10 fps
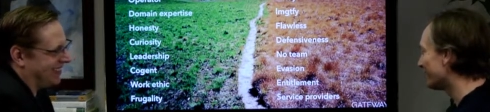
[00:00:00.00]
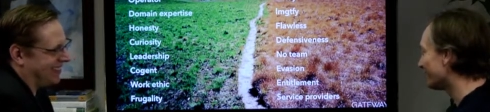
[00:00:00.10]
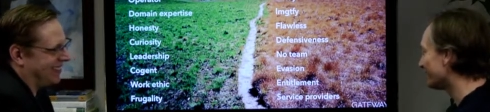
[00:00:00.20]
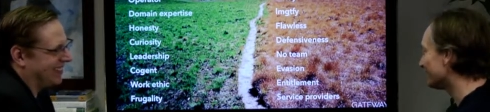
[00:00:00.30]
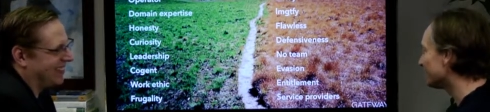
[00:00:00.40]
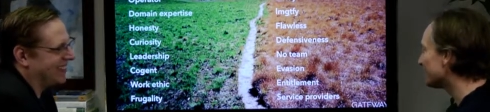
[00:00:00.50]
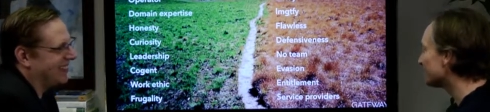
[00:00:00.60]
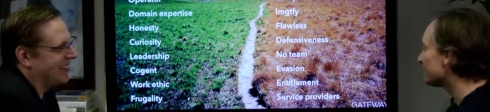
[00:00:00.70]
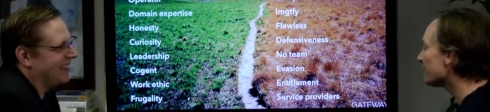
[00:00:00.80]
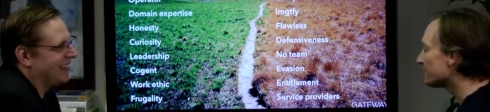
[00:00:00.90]
Speaker 1: putting in
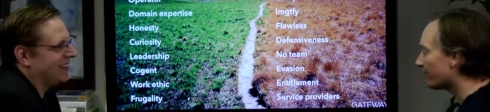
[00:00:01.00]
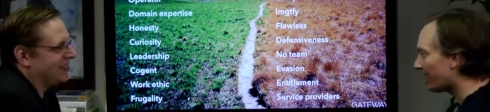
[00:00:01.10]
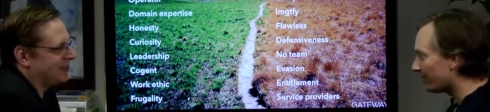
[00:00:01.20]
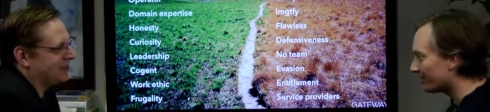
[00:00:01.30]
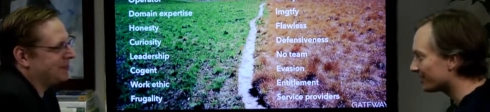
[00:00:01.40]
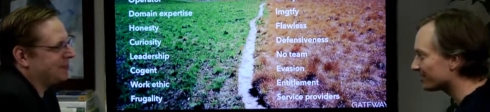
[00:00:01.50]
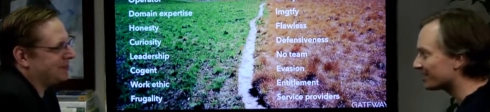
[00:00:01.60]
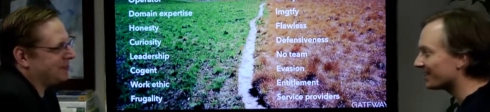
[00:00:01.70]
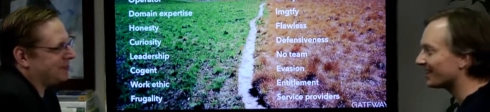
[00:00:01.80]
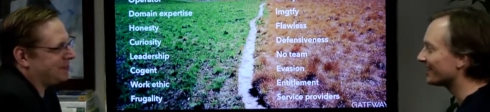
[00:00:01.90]
a, a, ton of
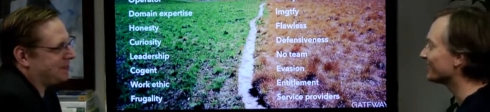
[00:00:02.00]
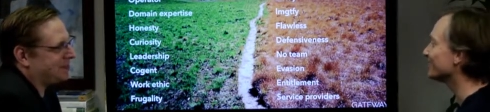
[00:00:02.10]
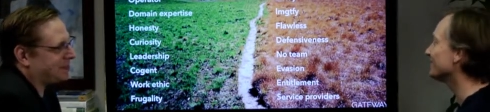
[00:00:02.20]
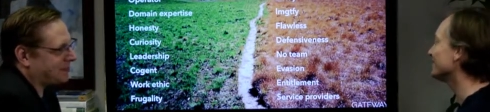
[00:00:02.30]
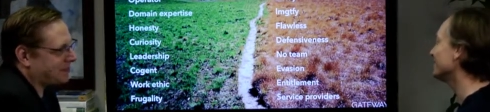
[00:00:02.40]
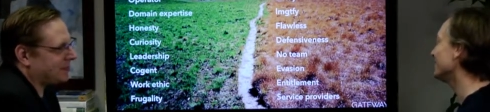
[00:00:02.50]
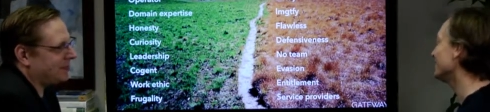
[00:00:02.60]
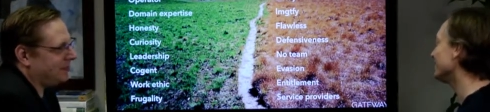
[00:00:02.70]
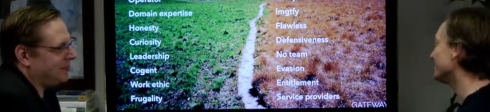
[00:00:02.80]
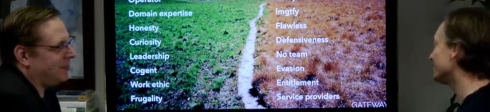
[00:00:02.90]
hours, and
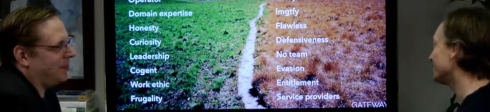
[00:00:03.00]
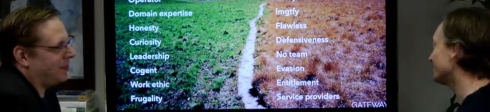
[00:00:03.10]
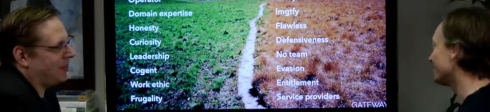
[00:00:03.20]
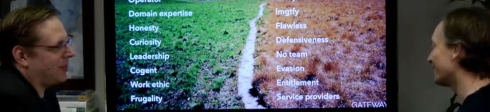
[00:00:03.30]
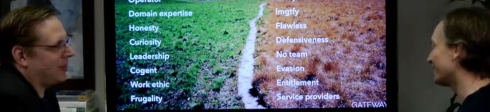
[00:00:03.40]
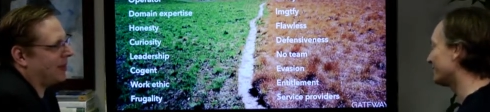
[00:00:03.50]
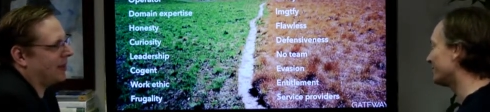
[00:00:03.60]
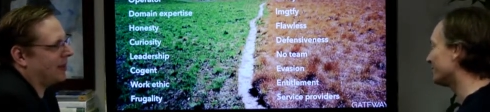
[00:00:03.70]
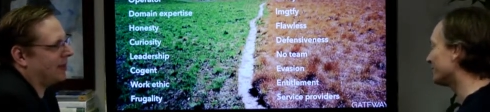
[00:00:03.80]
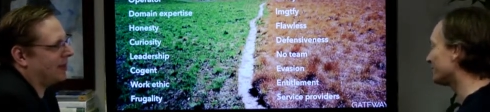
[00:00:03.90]
you know, it's it's not gonna
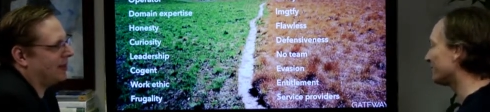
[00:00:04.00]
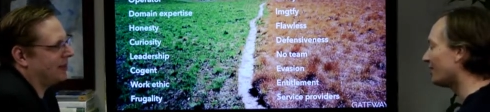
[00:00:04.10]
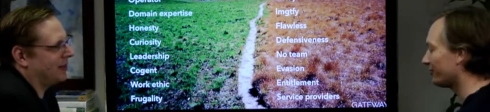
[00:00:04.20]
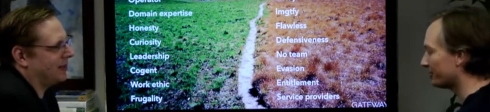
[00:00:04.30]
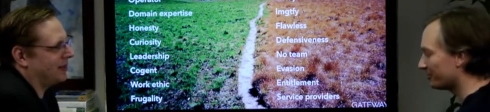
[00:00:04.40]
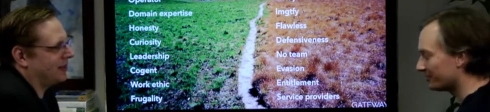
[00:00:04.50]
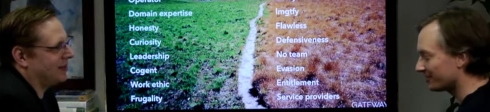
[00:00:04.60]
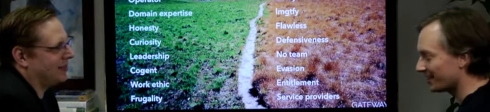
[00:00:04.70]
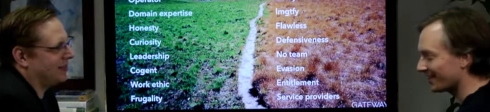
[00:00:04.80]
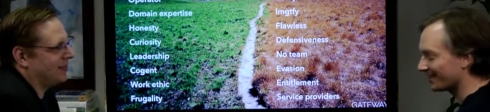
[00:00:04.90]
be the most
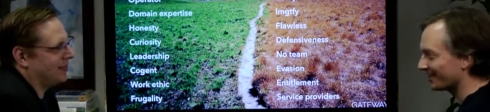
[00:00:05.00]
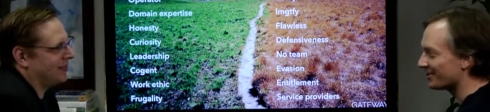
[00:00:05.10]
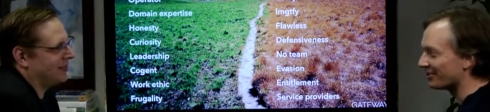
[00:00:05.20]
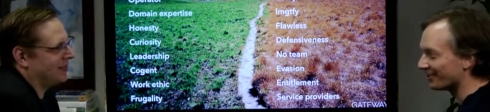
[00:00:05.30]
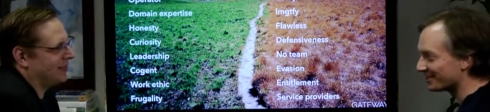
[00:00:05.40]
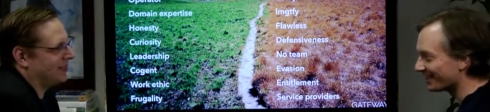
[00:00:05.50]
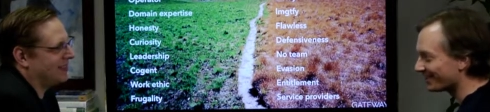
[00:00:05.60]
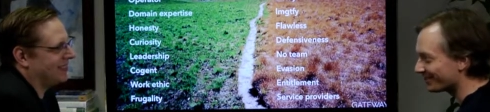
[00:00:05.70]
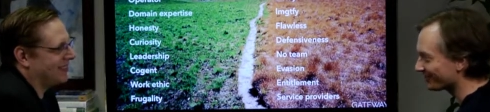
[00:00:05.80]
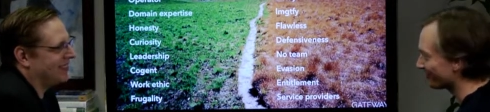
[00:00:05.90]
profitable uh, in the early
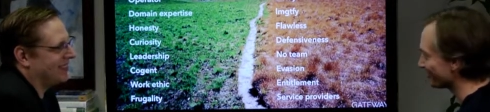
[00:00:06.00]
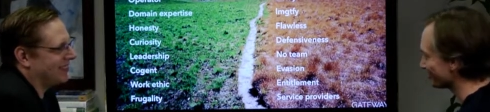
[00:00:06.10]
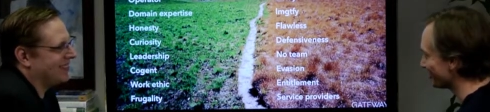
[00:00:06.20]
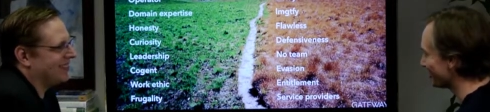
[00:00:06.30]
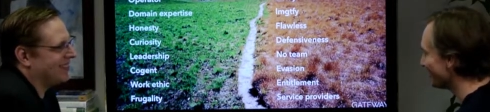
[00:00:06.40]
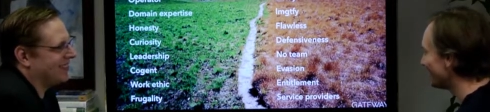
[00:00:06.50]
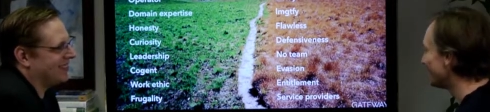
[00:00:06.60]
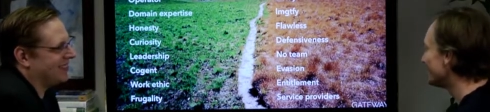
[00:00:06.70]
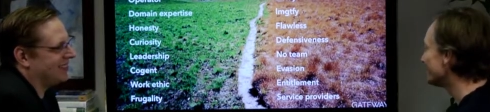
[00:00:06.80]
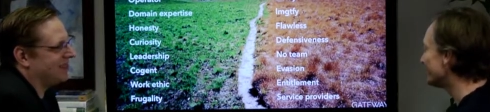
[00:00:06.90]
stages for sure.
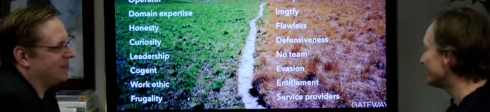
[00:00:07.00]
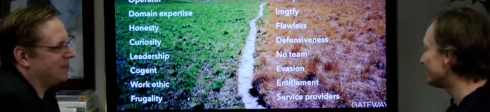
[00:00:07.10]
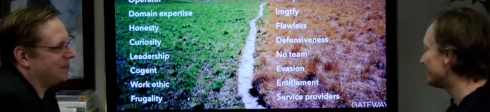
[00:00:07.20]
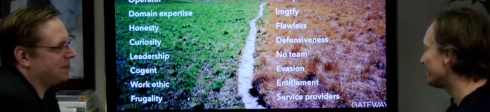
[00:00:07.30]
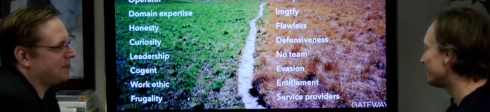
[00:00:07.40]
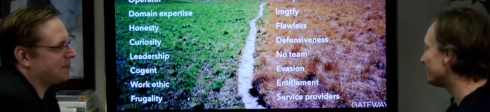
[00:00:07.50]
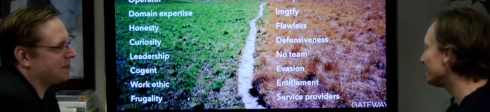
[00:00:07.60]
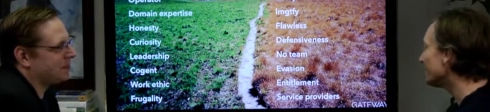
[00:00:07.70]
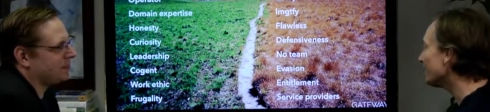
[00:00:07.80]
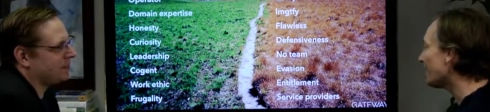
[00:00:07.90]
So you need to
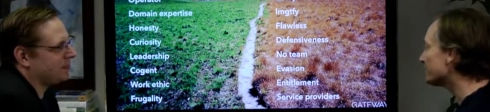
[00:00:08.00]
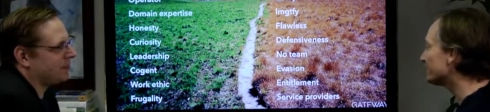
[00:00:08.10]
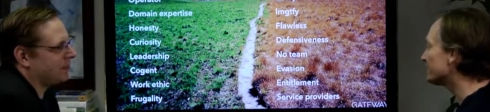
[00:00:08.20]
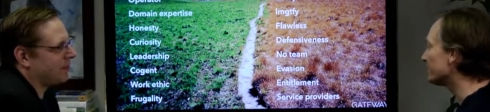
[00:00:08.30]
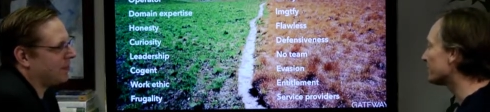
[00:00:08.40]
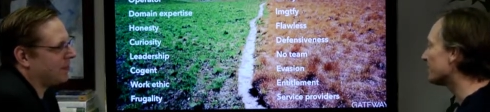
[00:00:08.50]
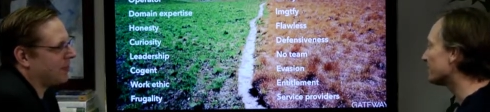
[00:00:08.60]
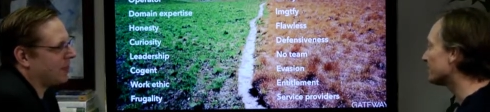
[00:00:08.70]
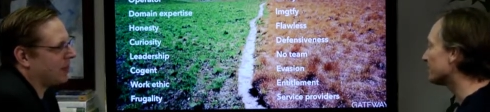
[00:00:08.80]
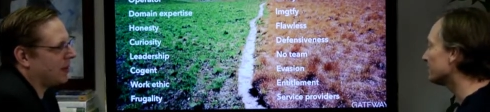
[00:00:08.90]
be. It has to be something
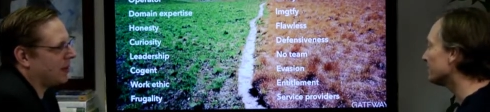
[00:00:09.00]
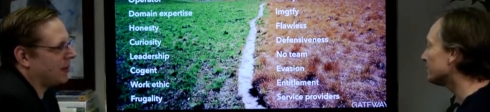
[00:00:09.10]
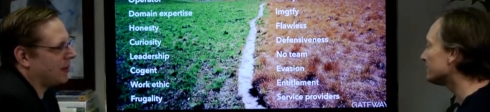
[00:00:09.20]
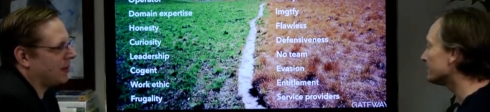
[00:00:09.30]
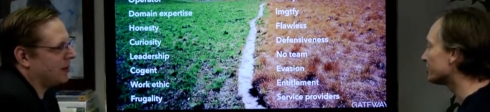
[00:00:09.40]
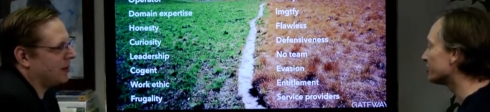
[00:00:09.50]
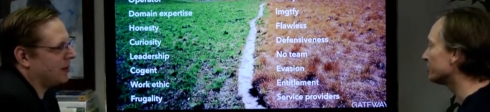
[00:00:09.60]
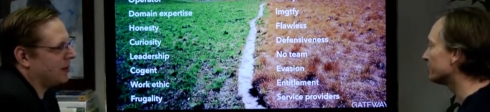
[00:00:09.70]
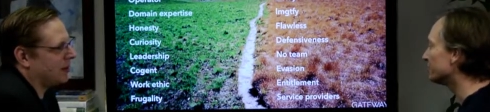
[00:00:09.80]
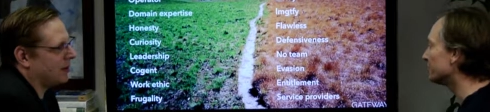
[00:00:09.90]
that is
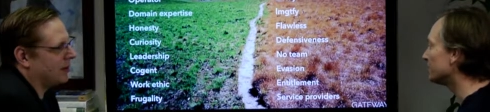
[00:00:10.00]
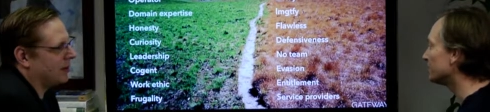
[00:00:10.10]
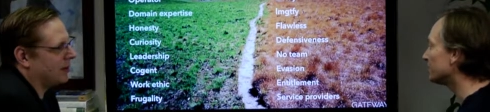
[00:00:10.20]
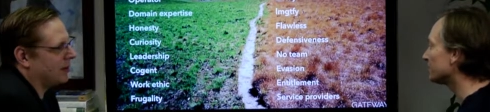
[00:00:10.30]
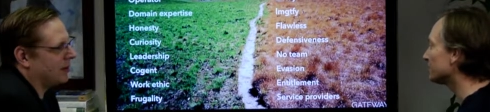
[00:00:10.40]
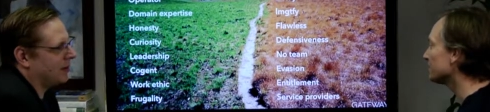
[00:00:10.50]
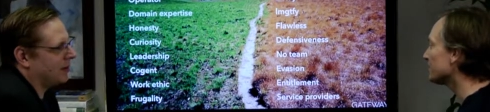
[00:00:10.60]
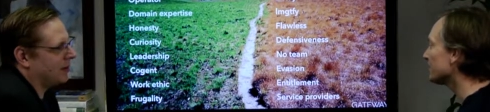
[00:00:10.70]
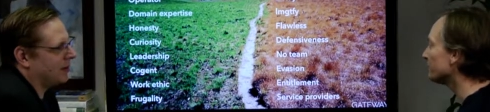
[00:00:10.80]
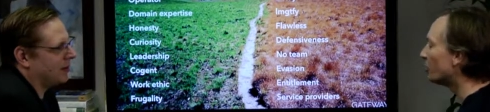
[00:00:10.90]
extremely
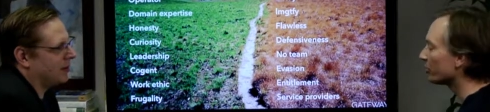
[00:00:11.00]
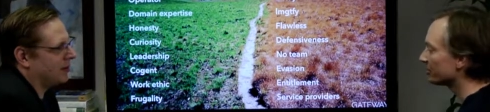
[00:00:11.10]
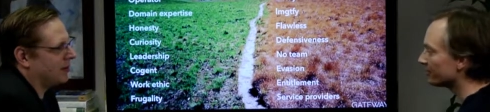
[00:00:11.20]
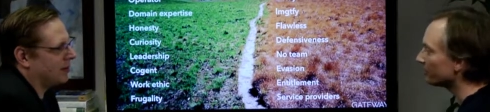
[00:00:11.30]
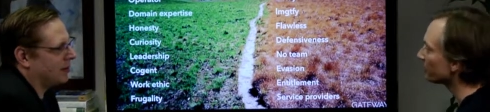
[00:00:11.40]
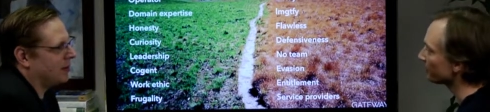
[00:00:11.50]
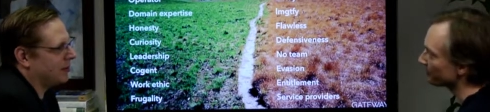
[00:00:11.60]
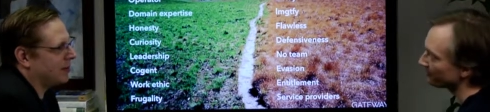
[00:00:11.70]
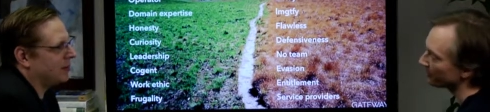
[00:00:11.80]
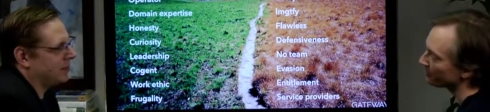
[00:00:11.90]
uh, important to you, and you have
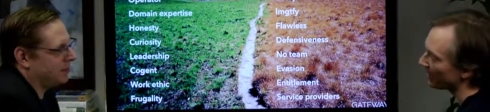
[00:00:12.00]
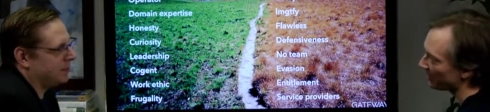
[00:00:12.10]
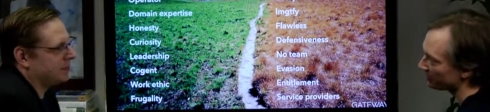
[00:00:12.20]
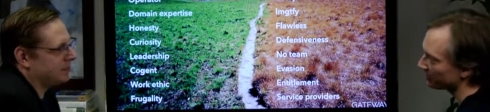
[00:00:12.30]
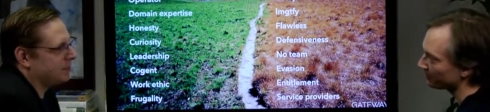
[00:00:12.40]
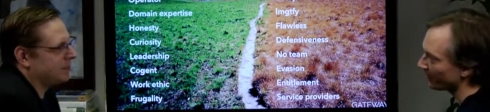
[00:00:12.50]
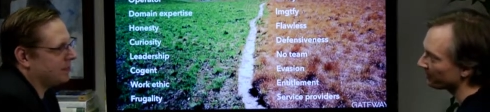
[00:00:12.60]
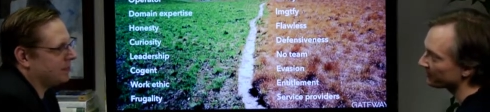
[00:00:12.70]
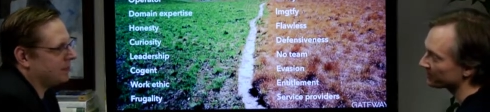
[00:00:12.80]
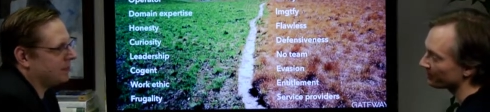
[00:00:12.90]
to be very passionate
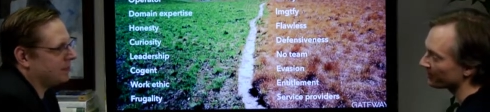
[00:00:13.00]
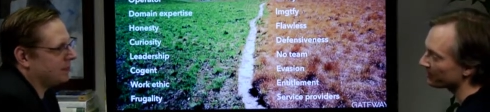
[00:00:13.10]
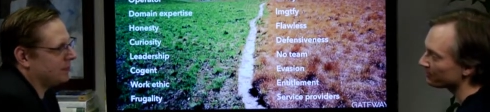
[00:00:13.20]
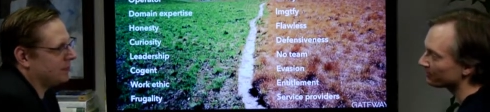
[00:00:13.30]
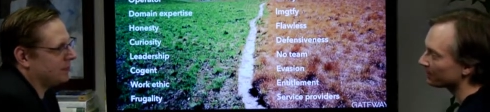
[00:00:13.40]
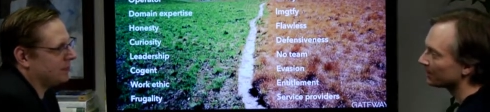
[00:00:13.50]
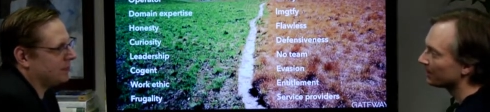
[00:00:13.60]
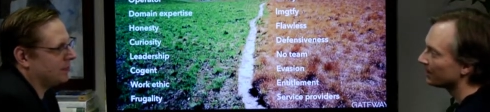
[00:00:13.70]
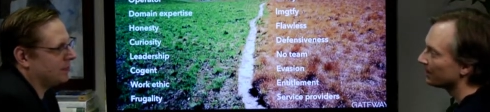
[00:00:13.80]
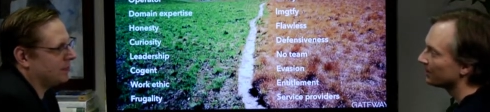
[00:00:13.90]
about, and something that you
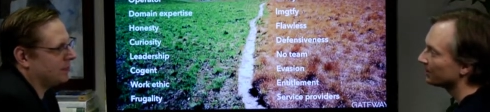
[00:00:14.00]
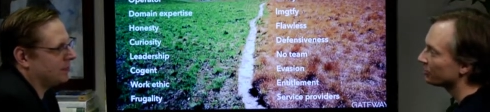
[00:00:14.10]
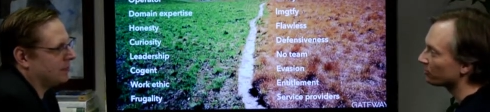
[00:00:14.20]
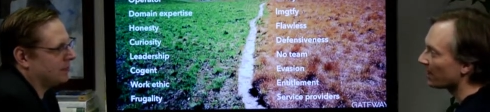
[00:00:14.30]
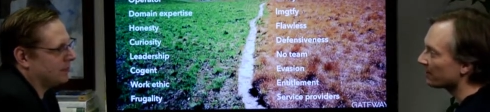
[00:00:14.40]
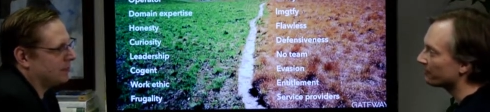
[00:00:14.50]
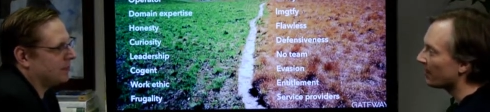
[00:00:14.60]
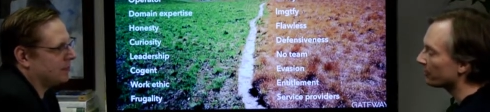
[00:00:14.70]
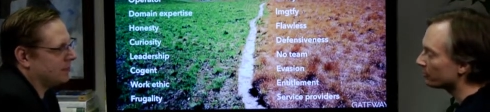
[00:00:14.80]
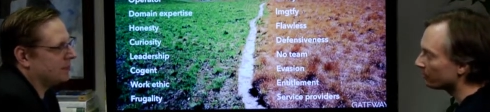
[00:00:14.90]
derive value